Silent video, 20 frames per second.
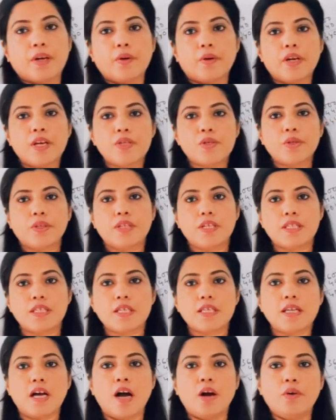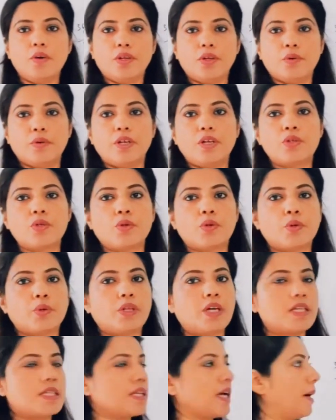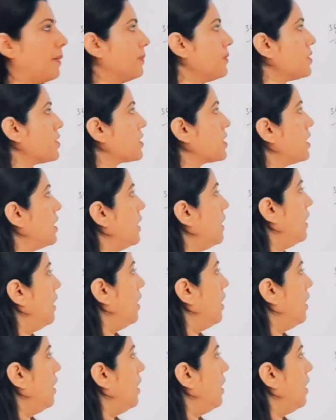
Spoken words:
Okay, so this is how you need to do the sums.